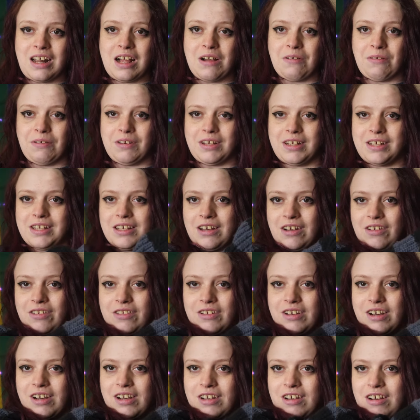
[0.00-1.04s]
I will link it on
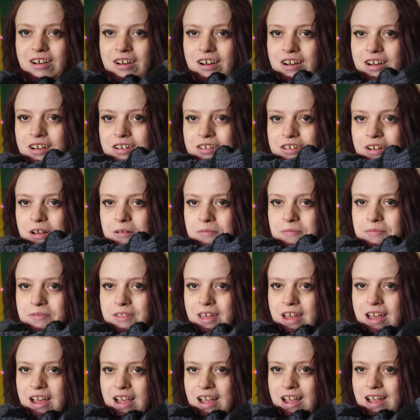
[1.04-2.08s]
the iCard up
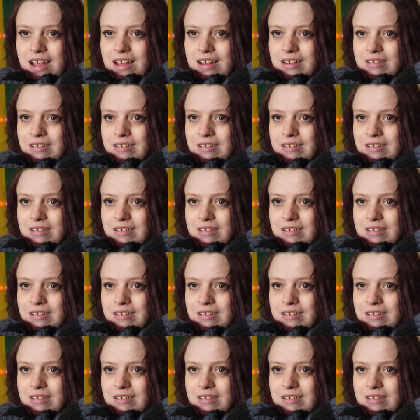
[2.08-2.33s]
there.